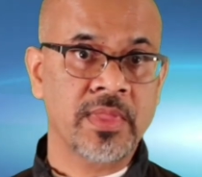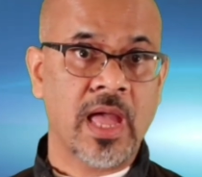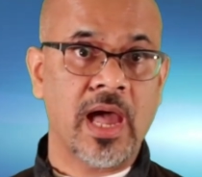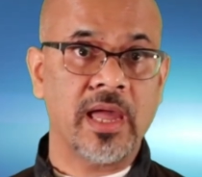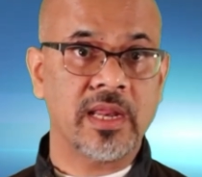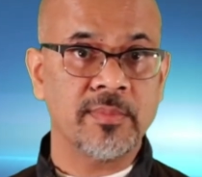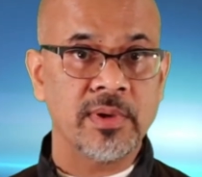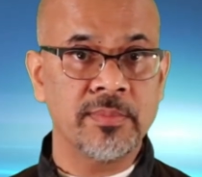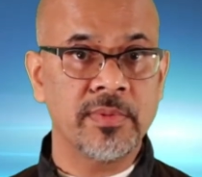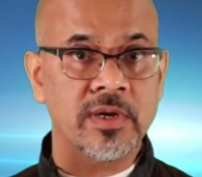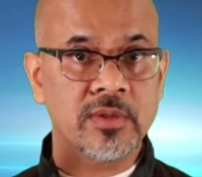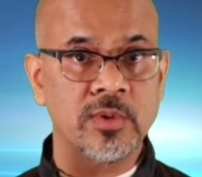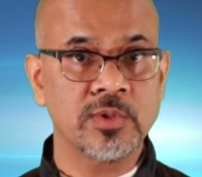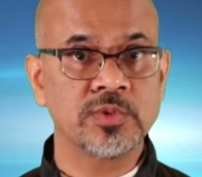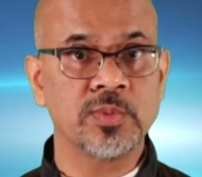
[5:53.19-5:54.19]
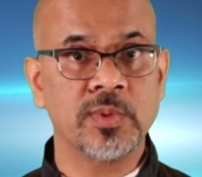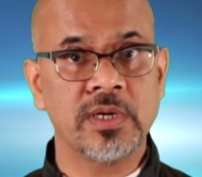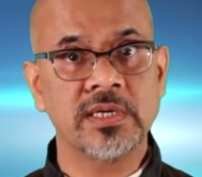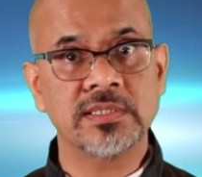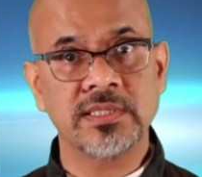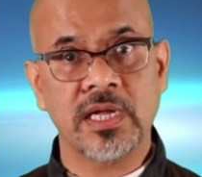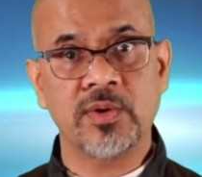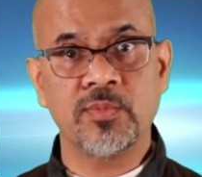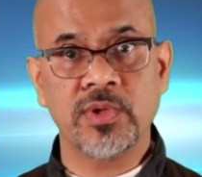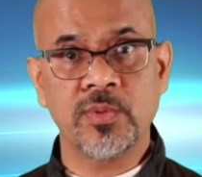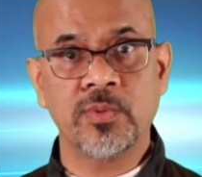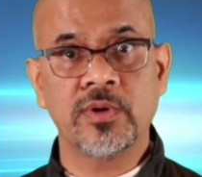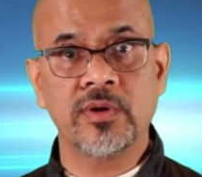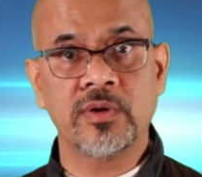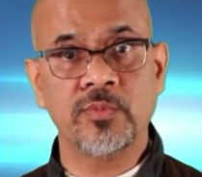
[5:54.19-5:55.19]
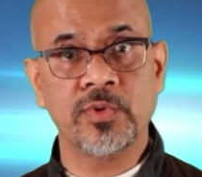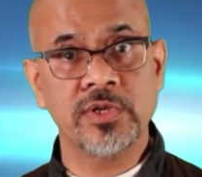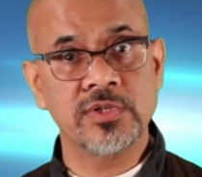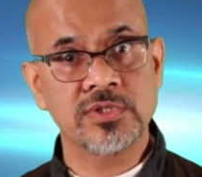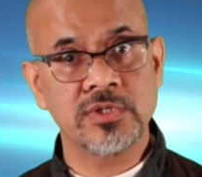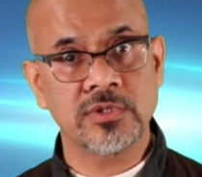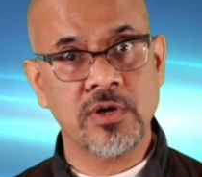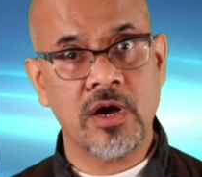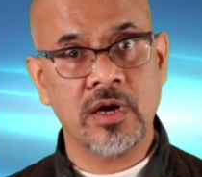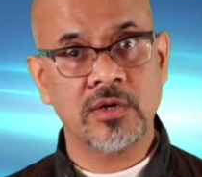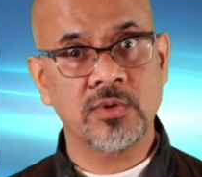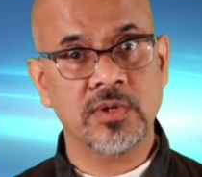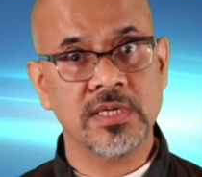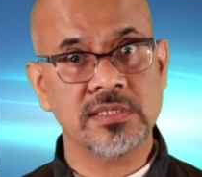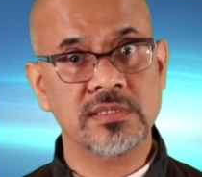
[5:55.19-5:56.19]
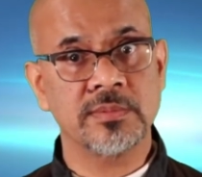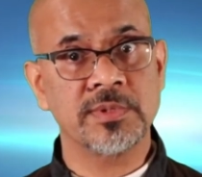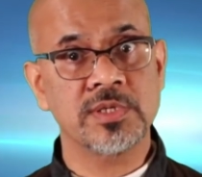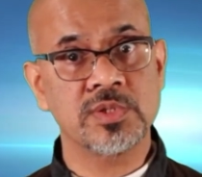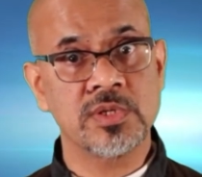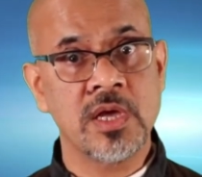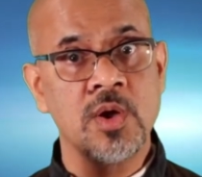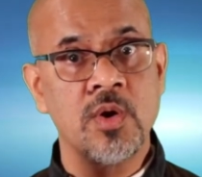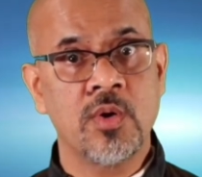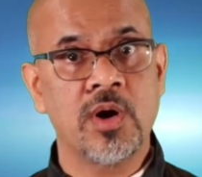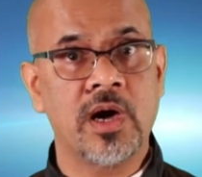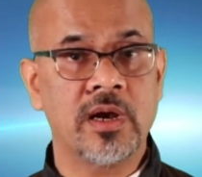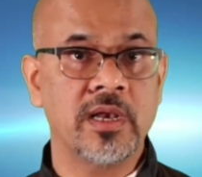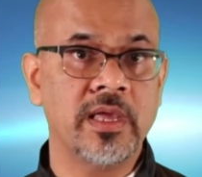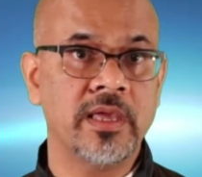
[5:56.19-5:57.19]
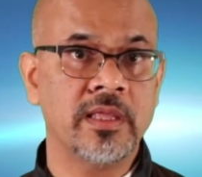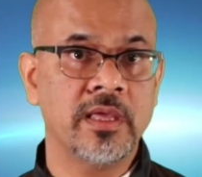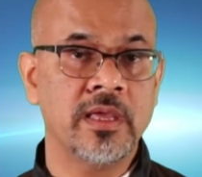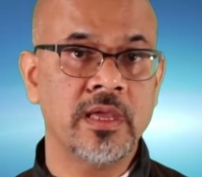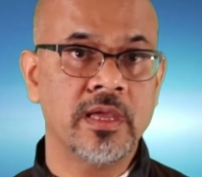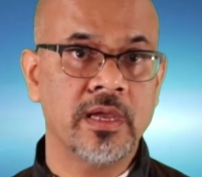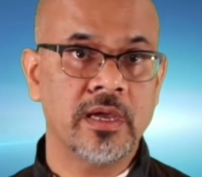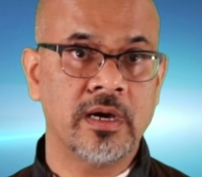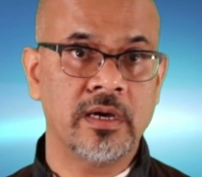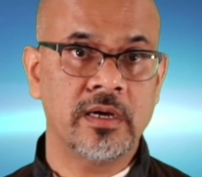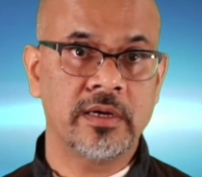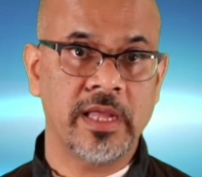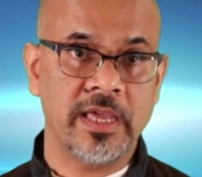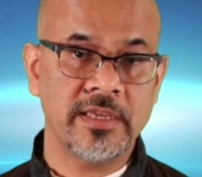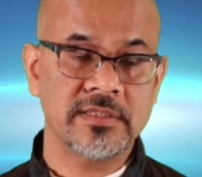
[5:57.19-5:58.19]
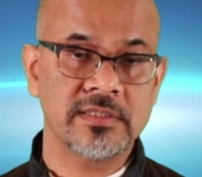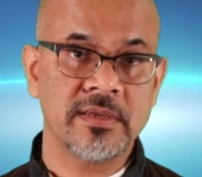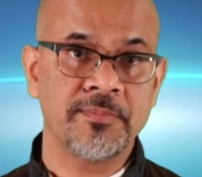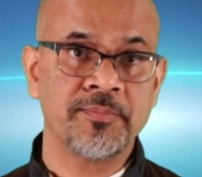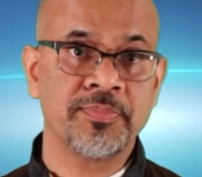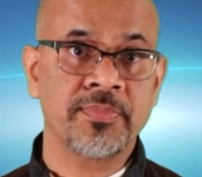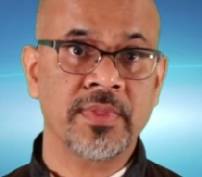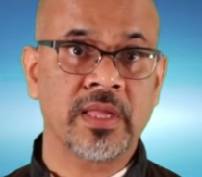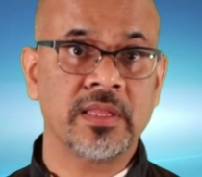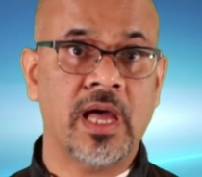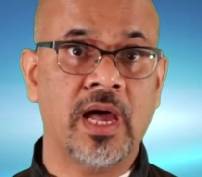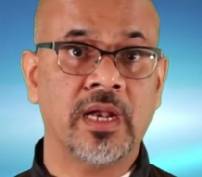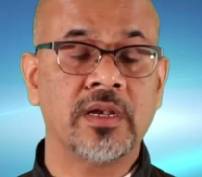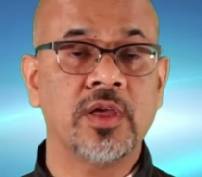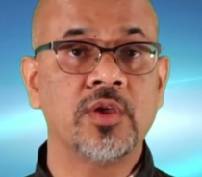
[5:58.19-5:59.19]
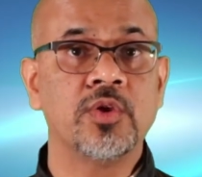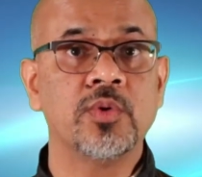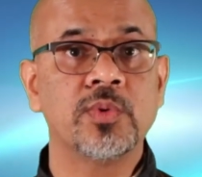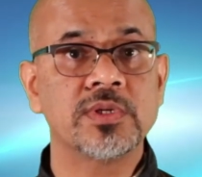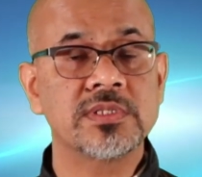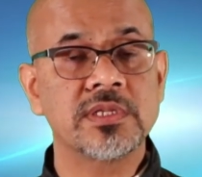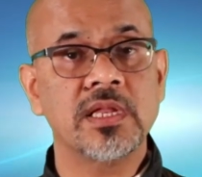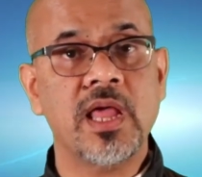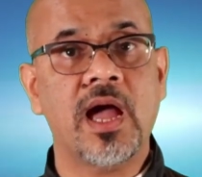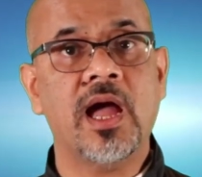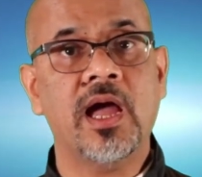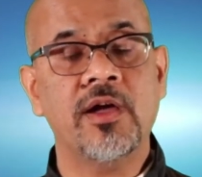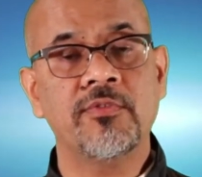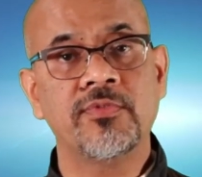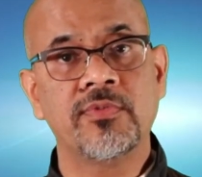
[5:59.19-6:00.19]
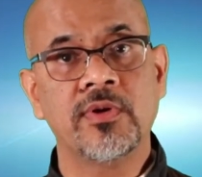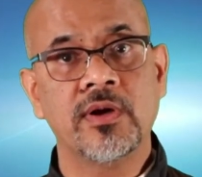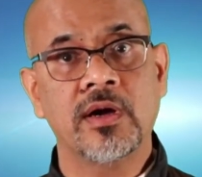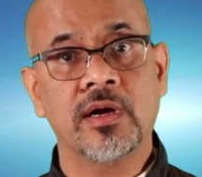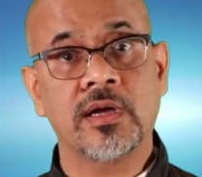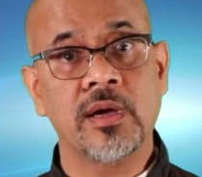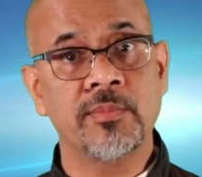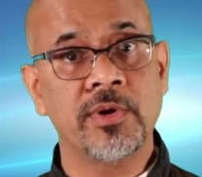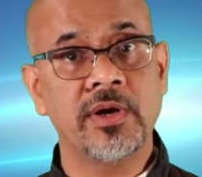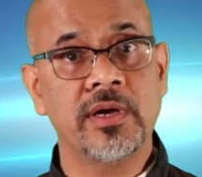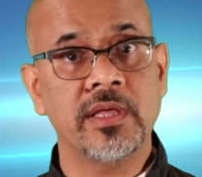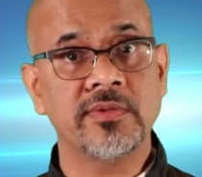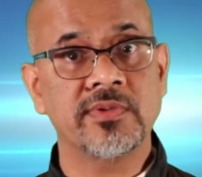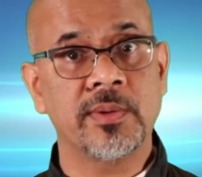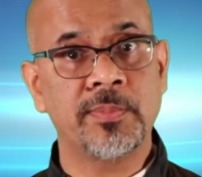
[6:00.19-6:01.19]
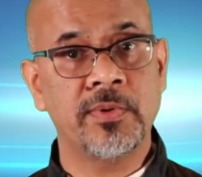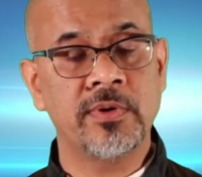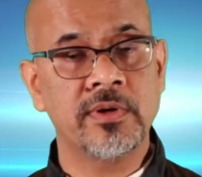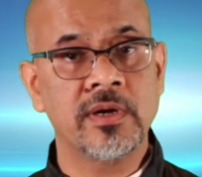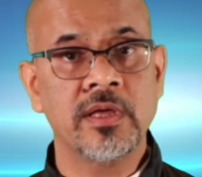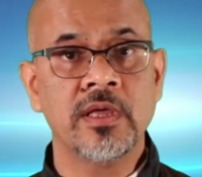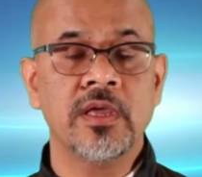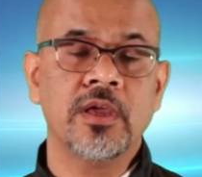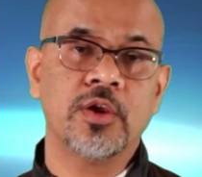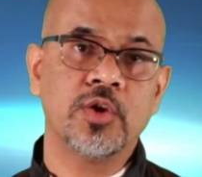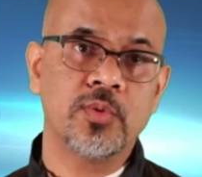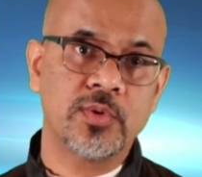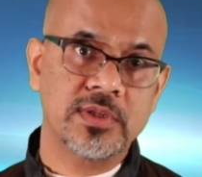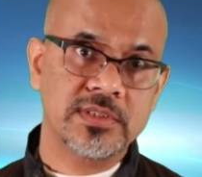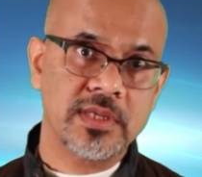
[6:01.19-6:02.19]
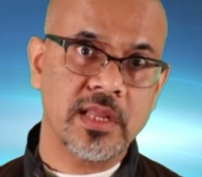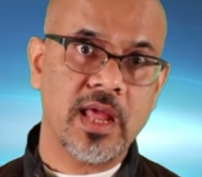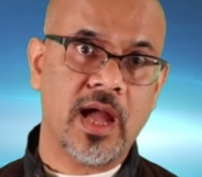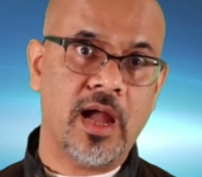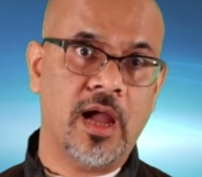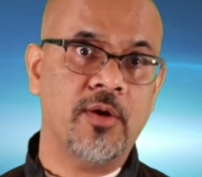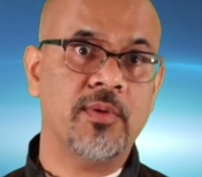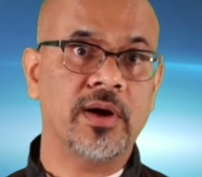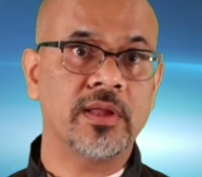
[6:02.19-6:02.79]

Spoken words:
I remember those words that we used to talk to customers early days, that you would still have a community support, you would still have